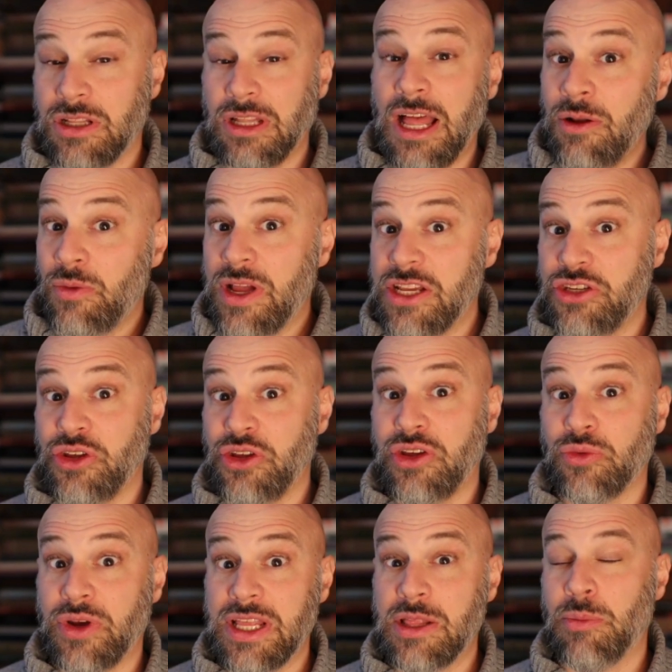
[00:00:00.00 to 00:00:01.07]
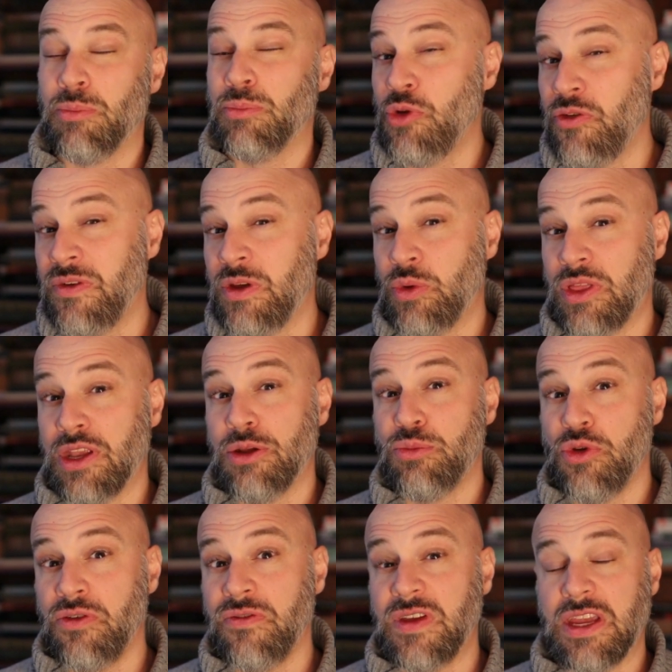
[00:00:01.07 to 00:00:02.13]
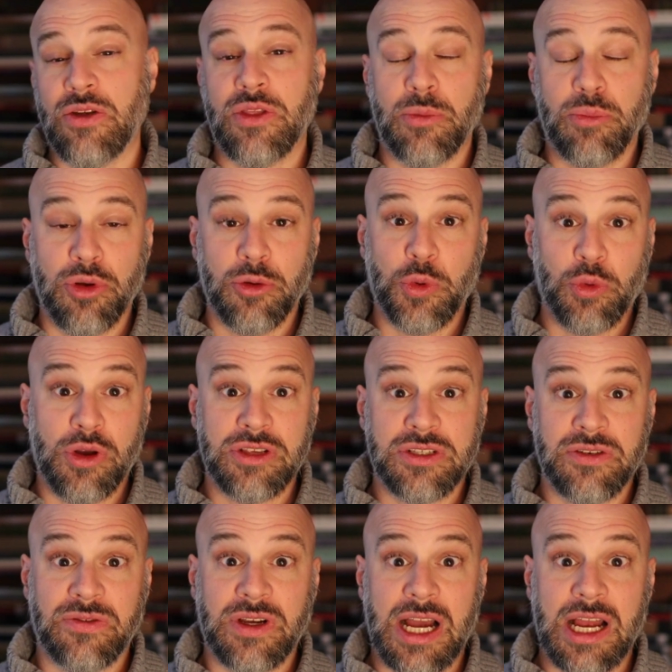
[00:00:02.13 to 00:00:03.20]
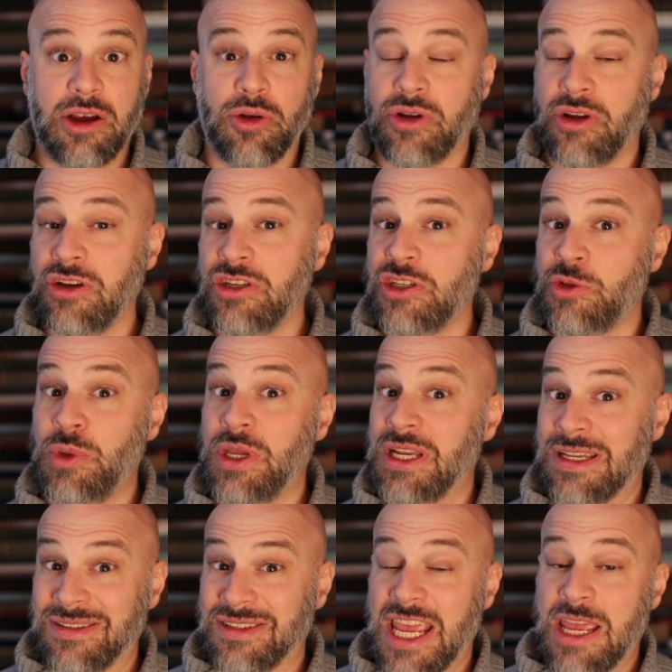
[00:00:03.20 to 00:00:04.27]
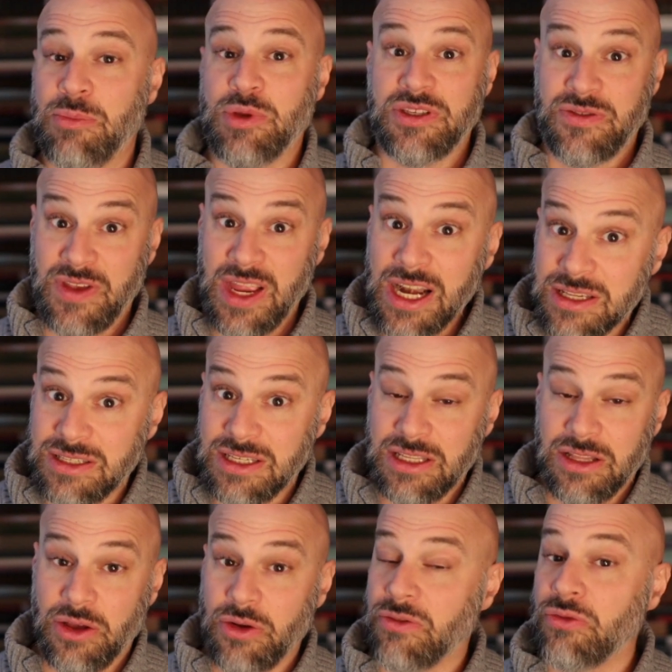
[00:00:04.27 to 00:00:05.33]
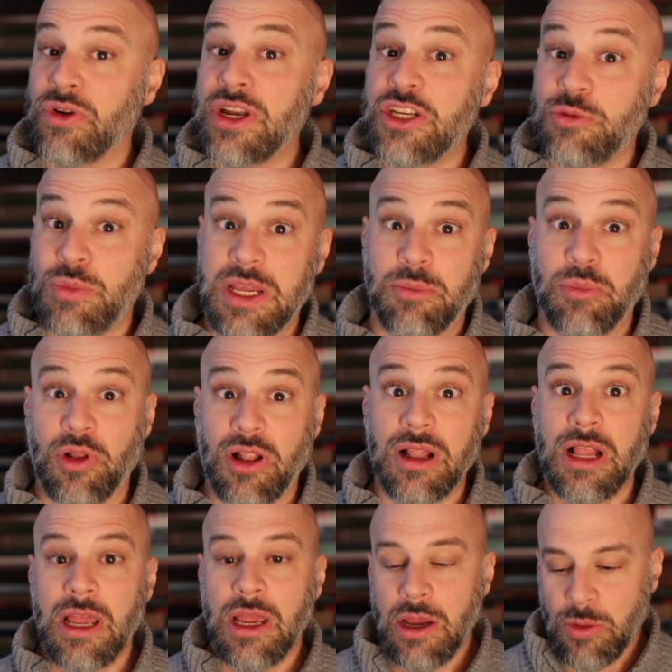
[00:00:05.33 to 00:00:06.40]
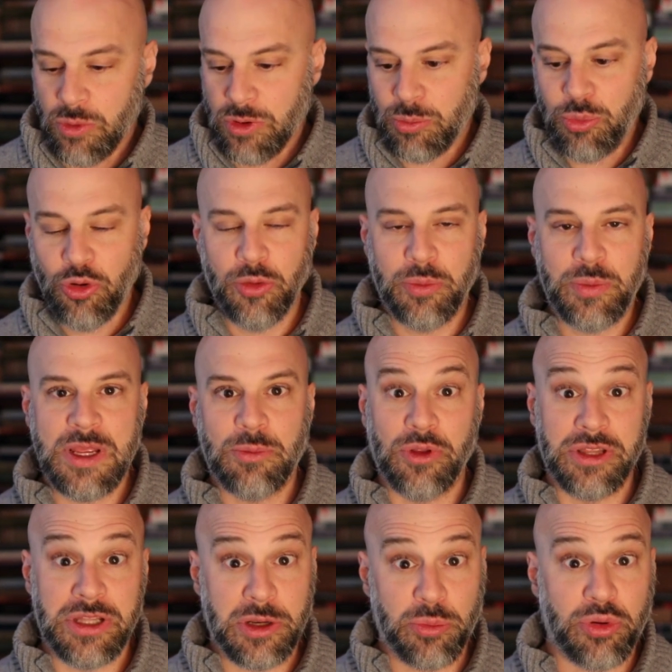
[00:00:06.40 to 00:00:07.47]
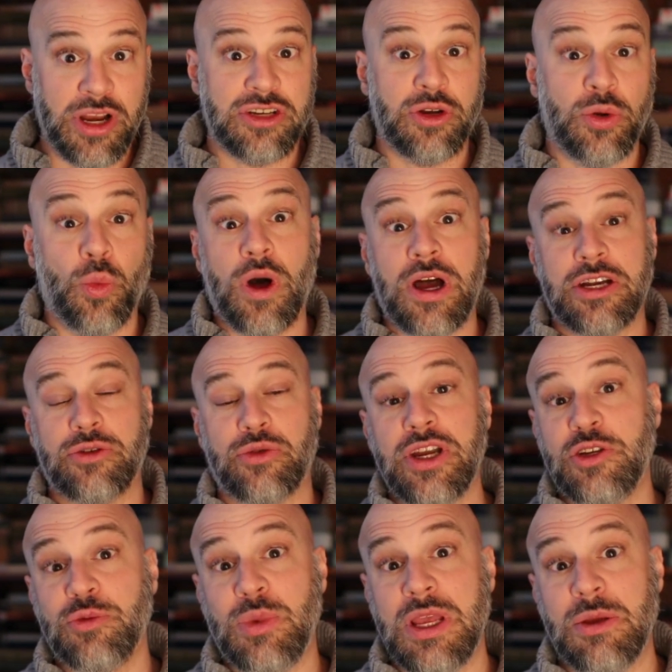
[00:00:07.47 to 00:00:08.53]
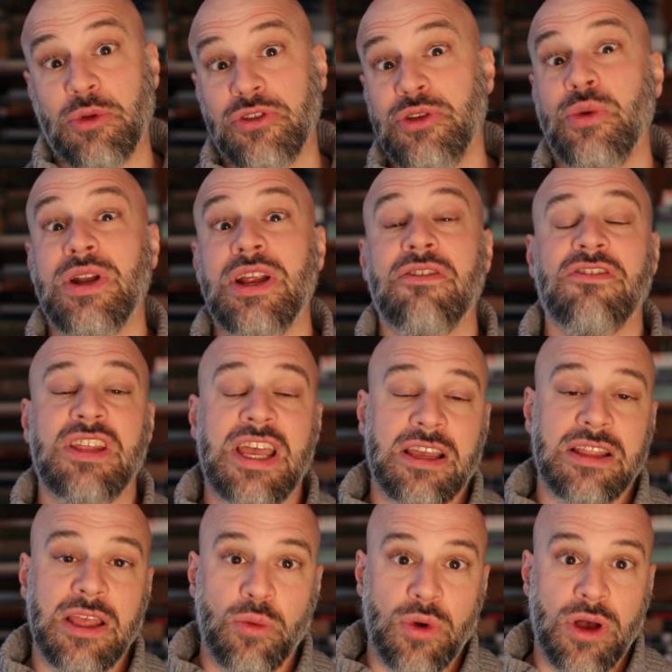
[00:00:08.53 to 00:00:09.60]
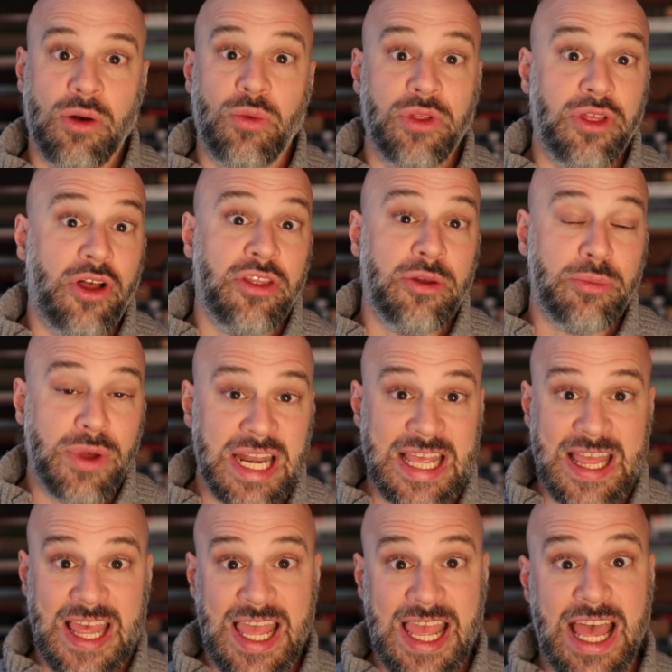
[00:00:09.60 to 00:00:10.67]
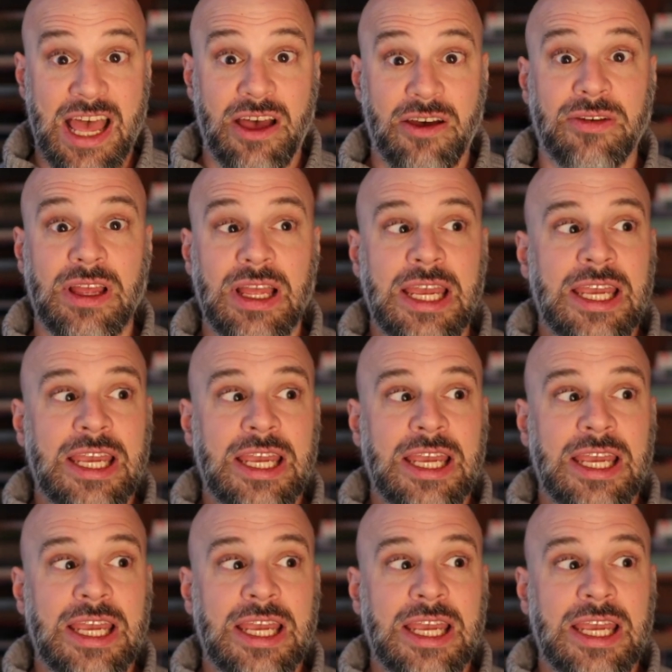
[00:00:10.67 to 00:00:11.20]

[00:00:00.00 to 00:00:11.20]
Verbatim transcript: a lot of ways you could read the movie within a movie here, The Purple Rose of Cairo. It could just be an escapist fantasy, though, of rich people, where poor people in the Depression watch rich people do whatever the heck they want with all the money they have.